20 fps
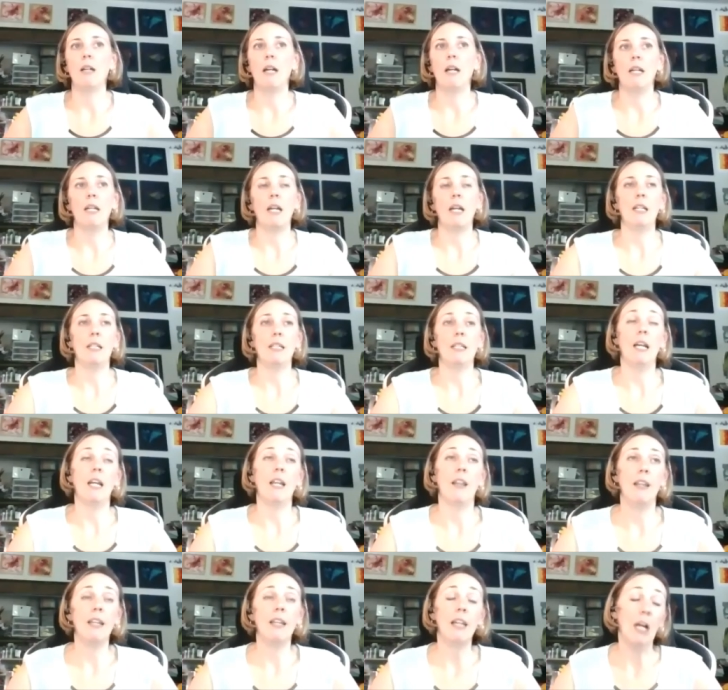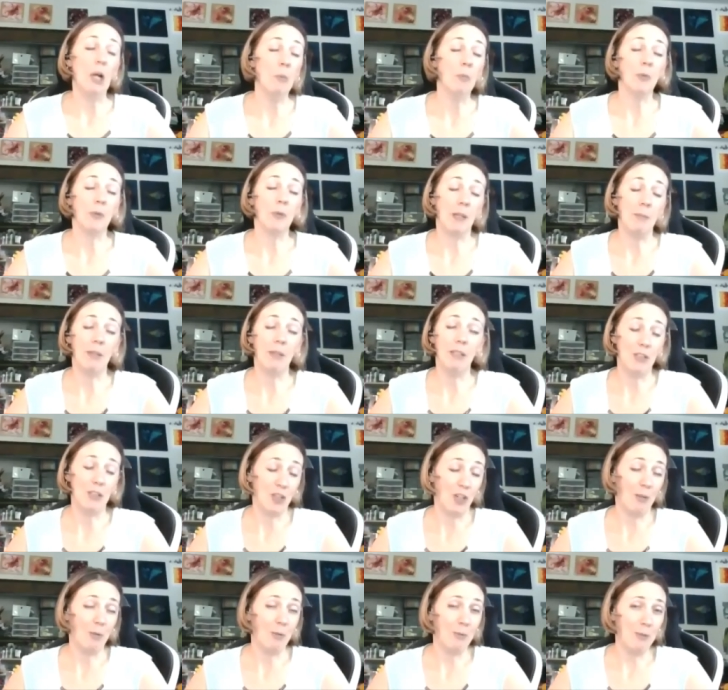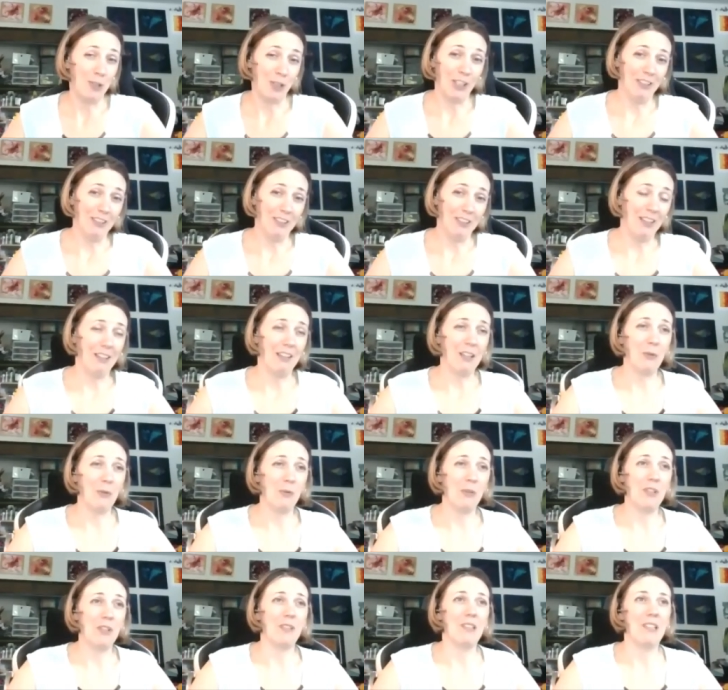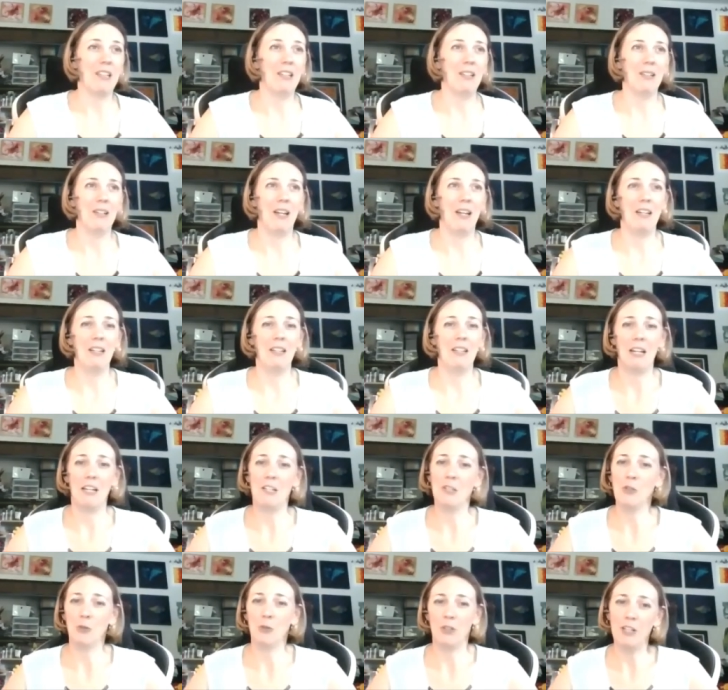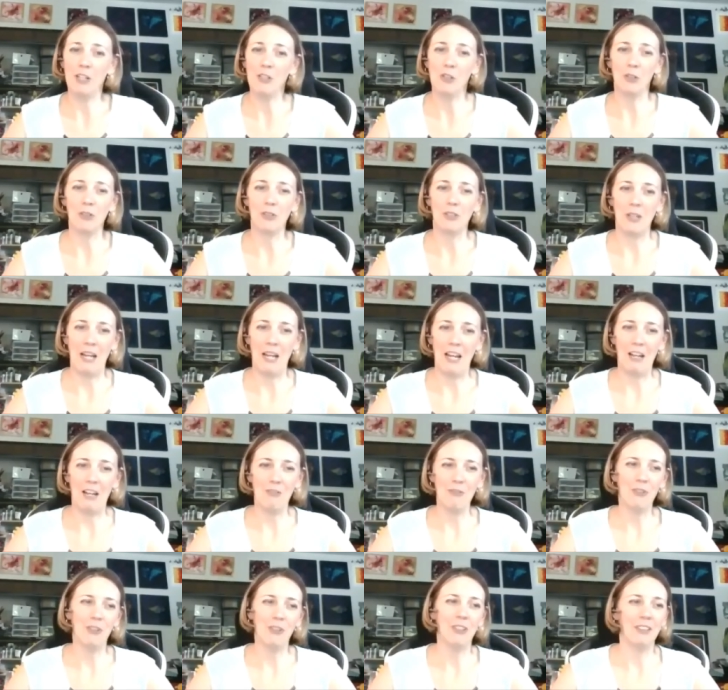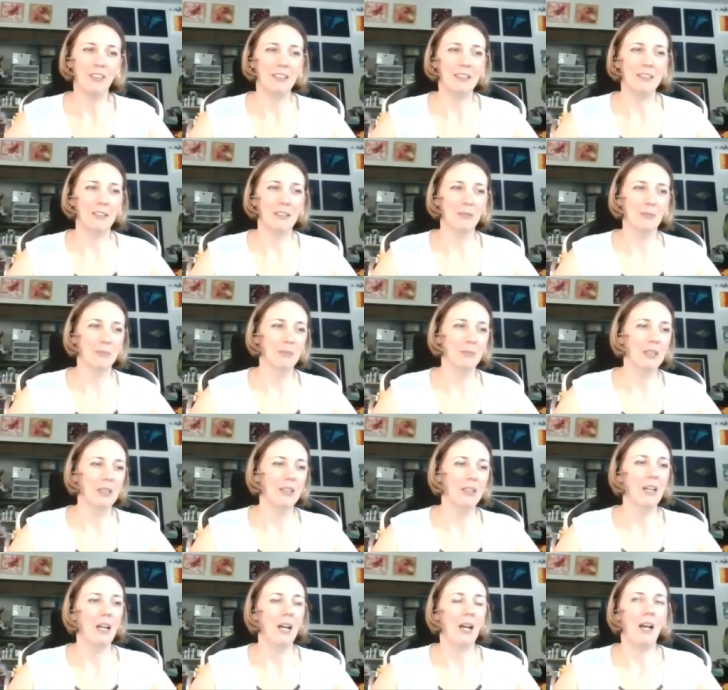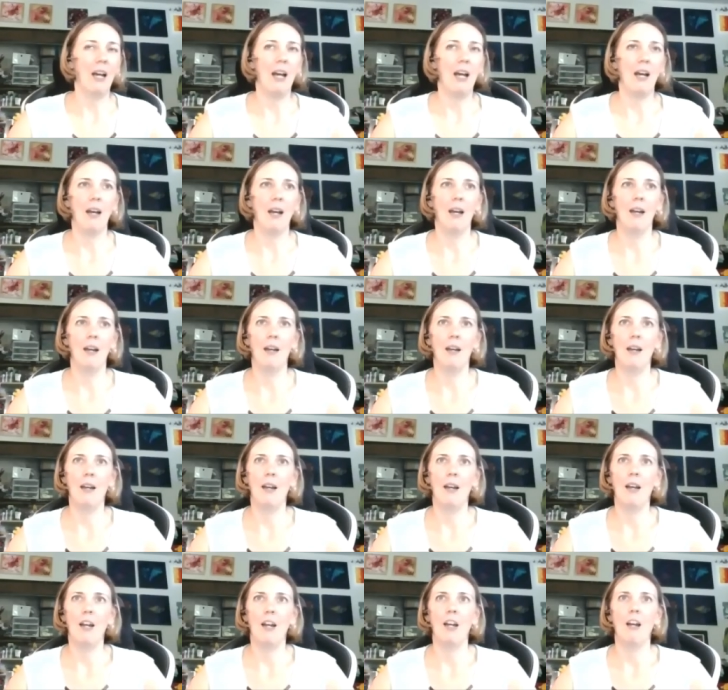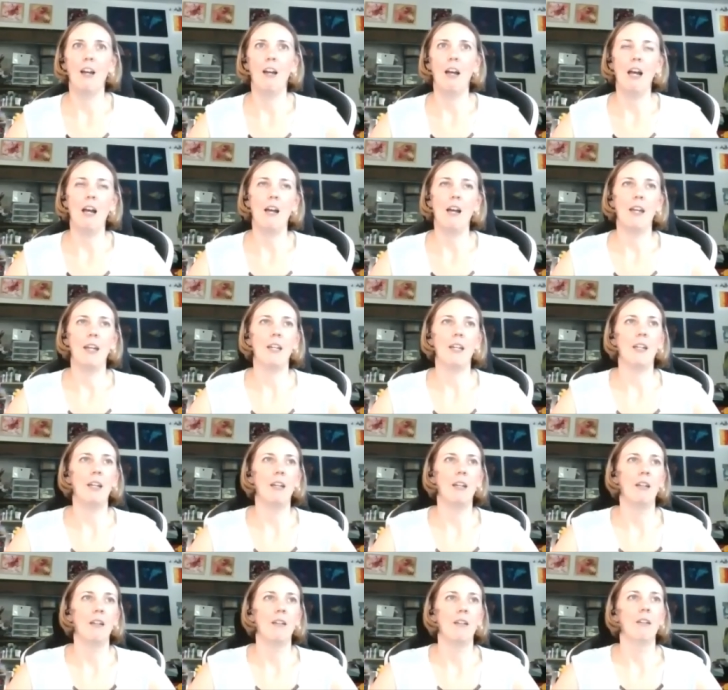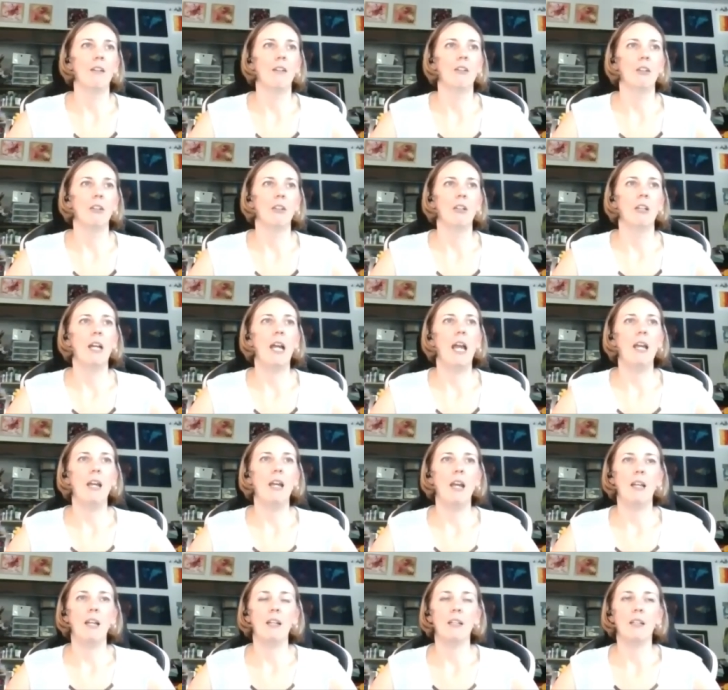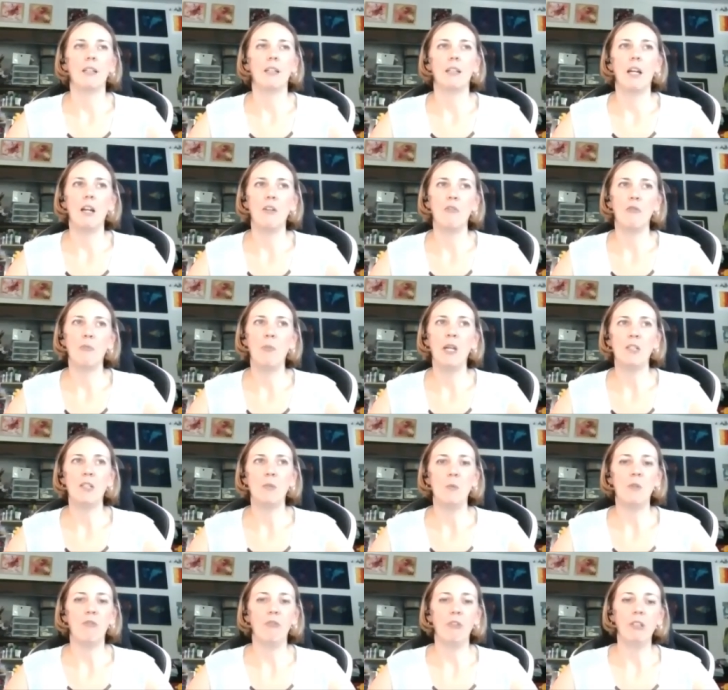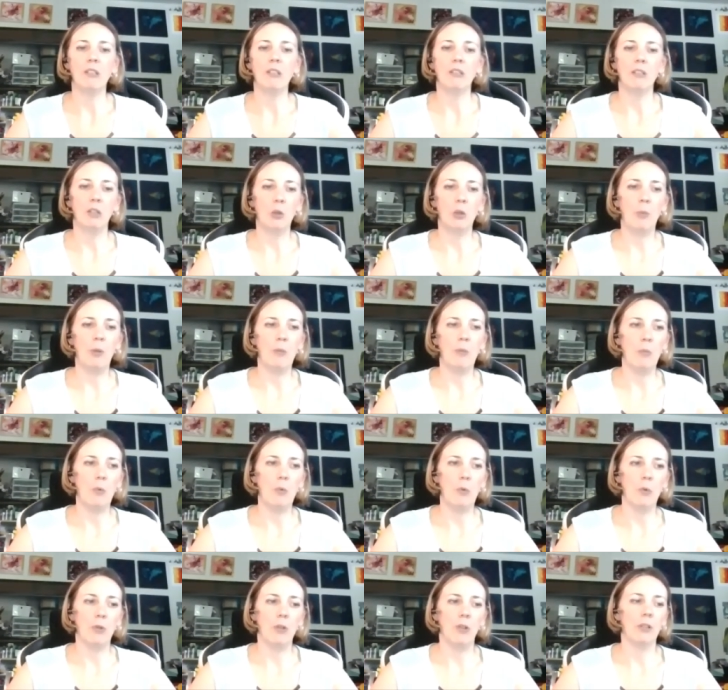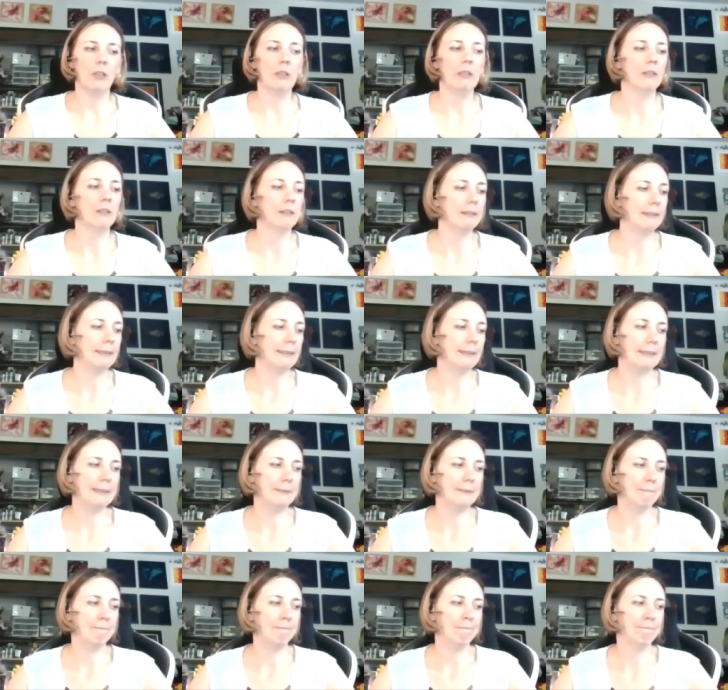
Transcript: I, I, I, think it helped get me the job at Magellan. I think it was a, a nice credential to have. Um, uh, I, it, it, kind of makes me feel a little bit more, um,